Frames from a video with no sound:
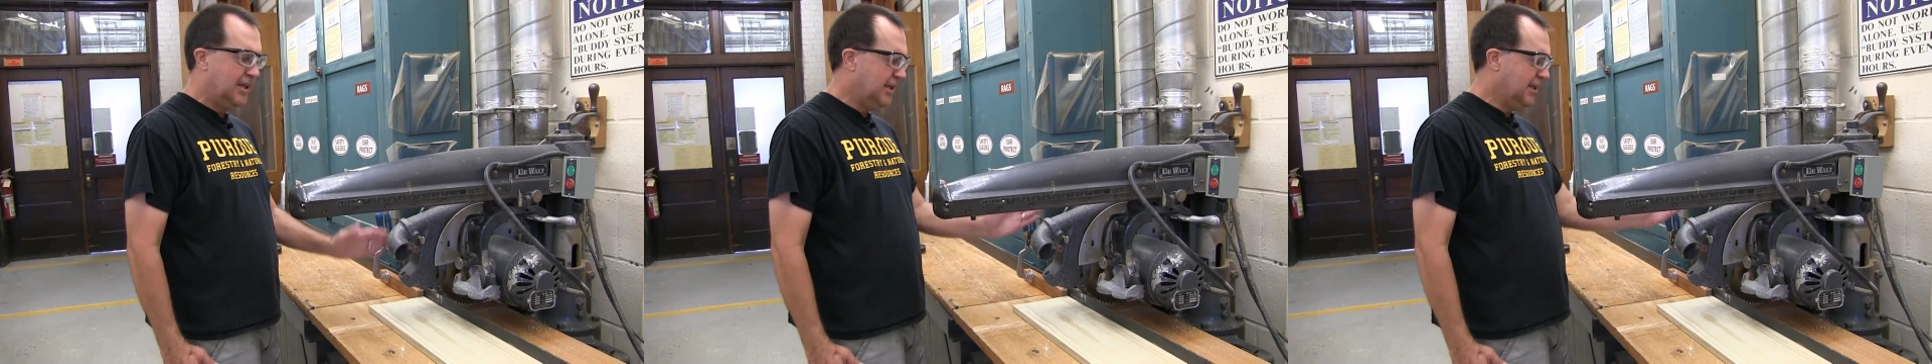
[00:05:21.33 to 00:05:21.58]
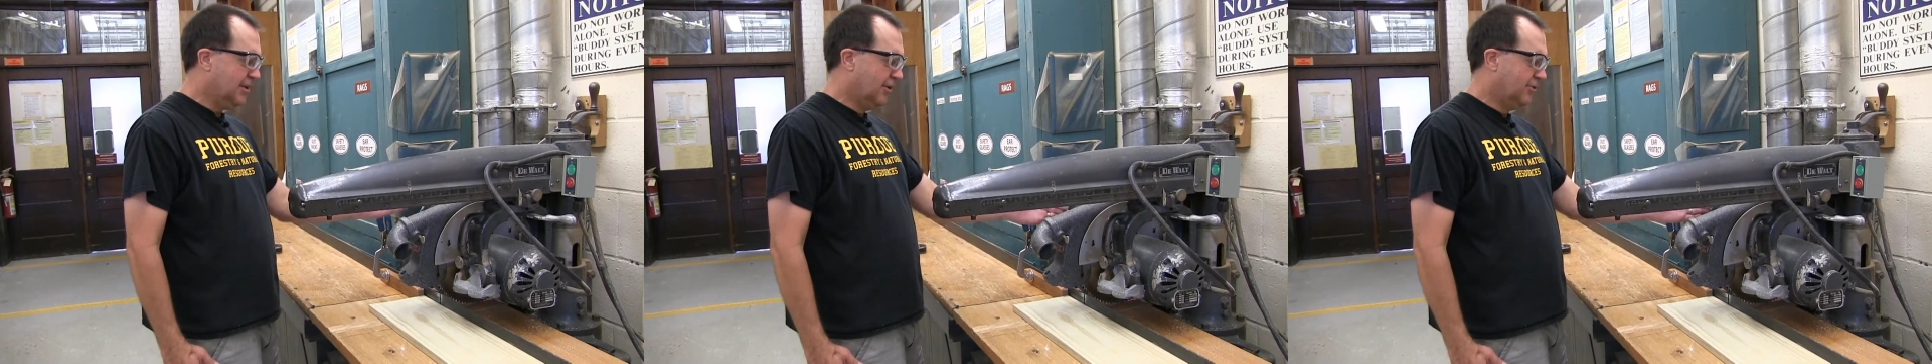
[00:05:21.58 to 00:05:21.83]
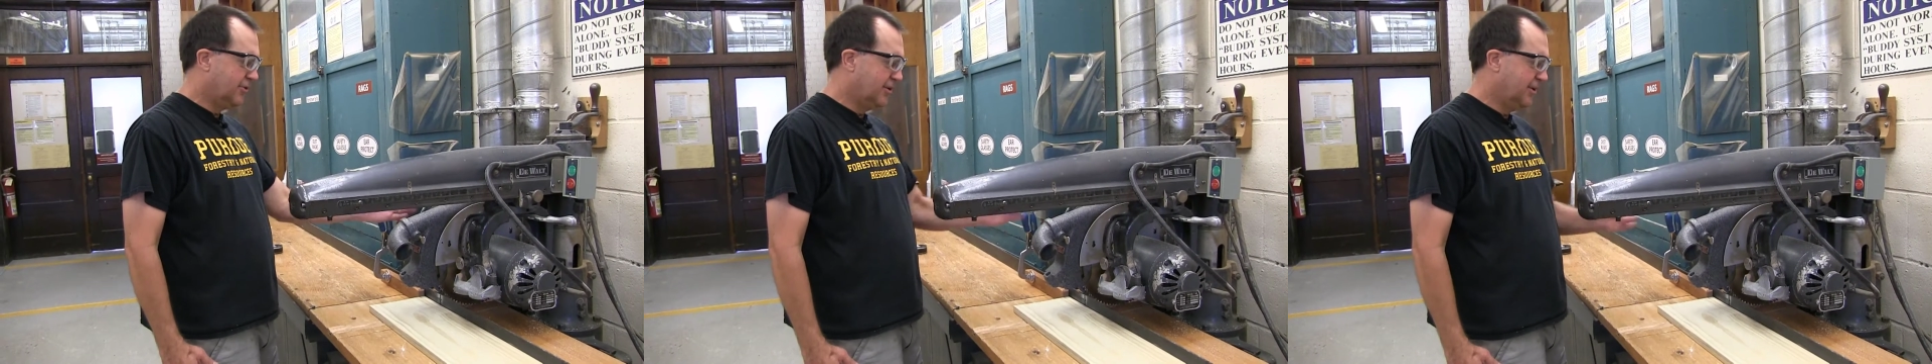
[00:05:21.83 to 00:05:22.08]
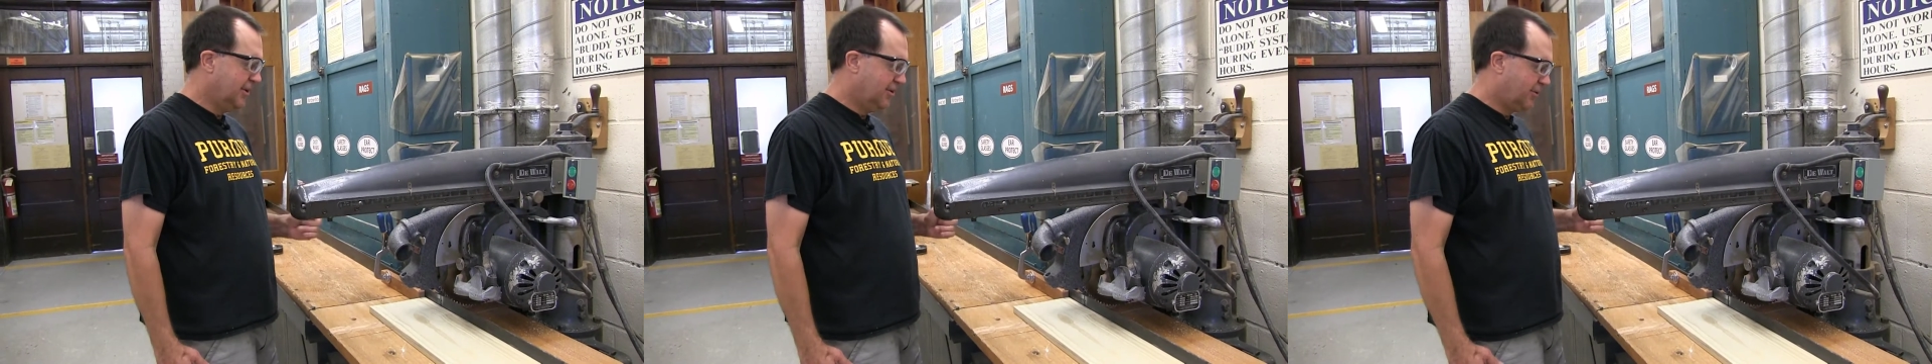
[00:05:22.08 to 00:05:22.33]
any closer
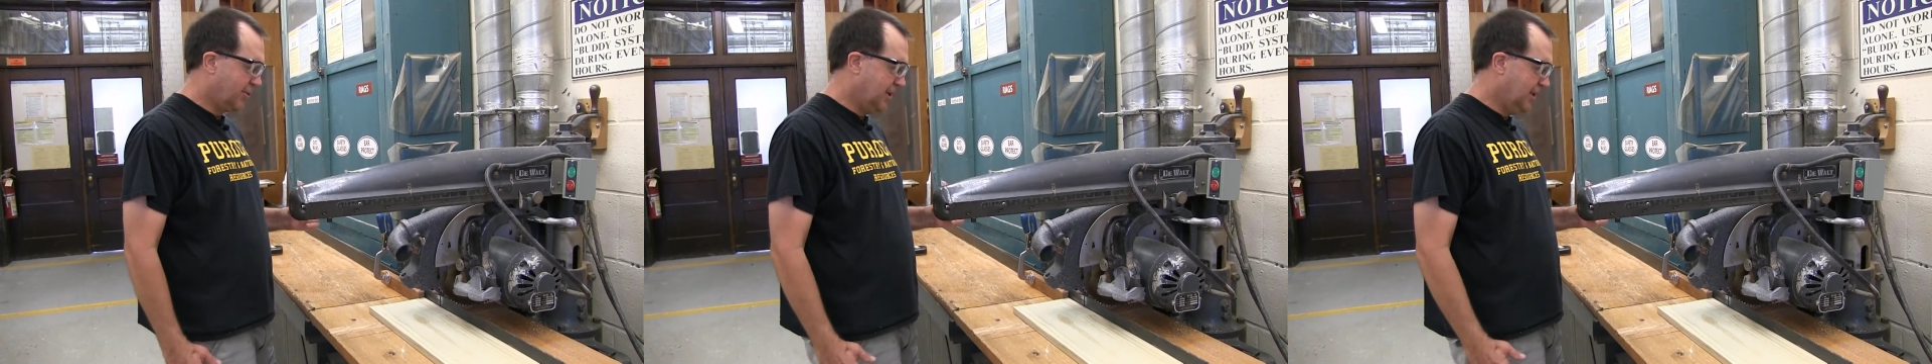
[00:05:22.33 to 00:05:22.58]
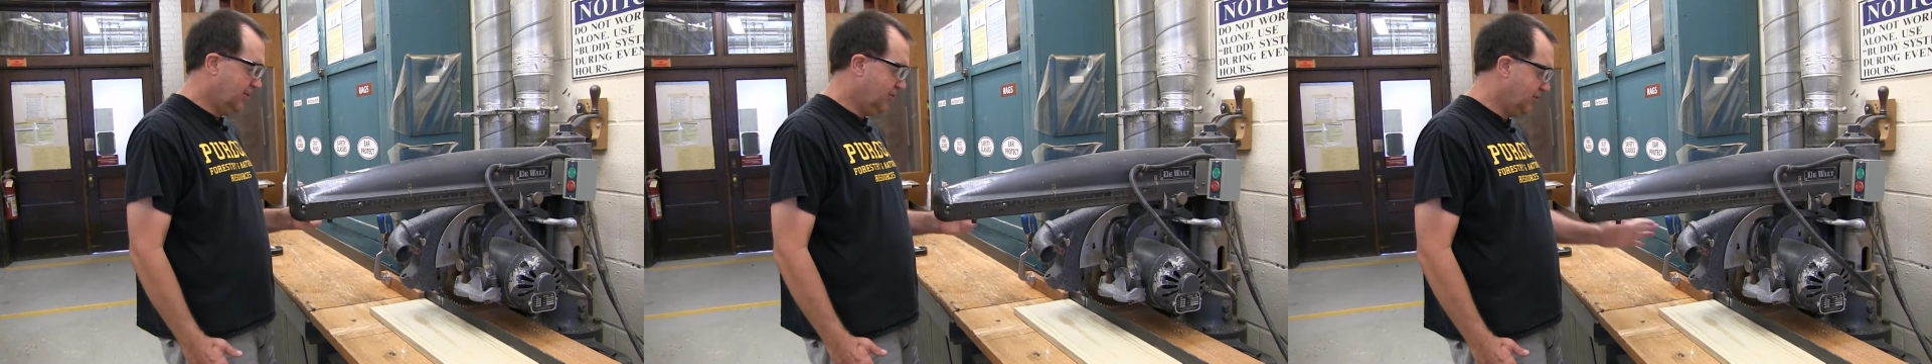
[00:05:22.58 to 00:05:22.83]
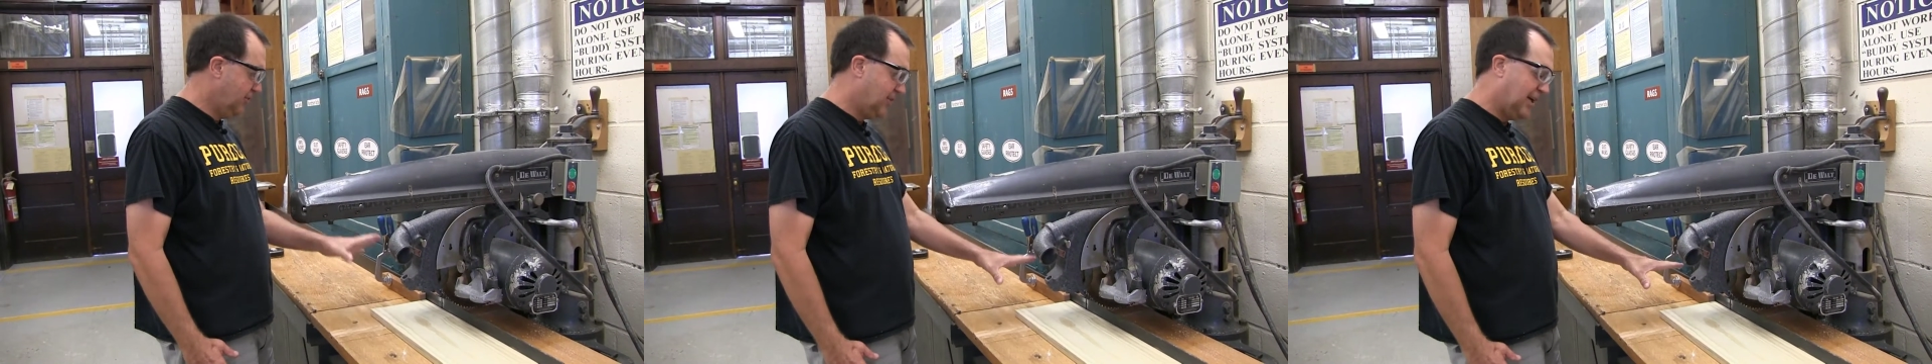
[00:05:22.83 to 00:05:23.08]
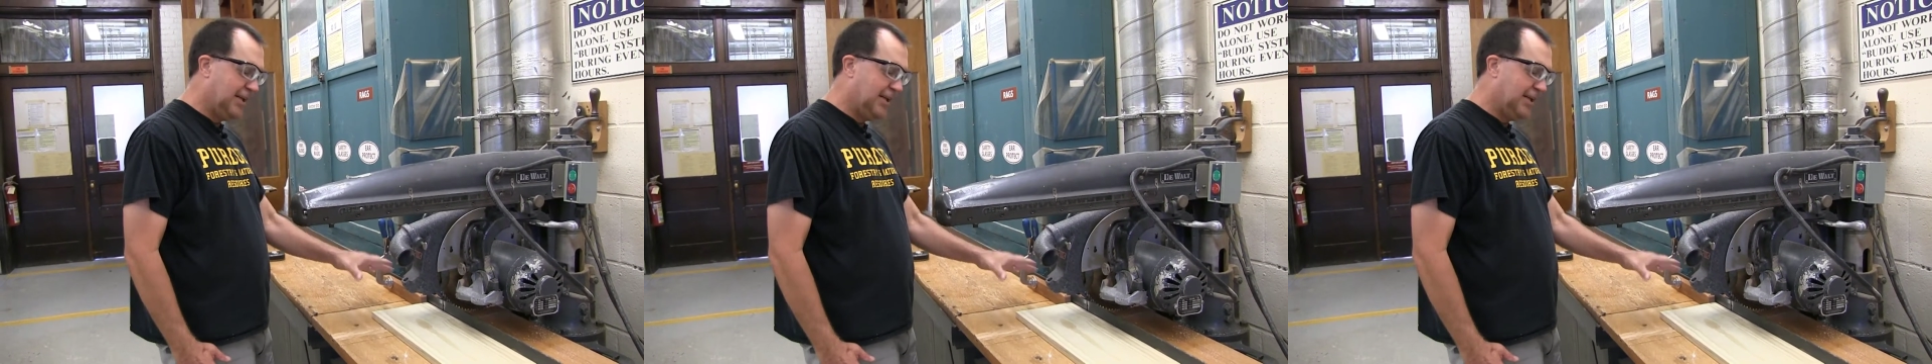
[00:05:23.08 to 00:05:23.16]
to the 3 inches,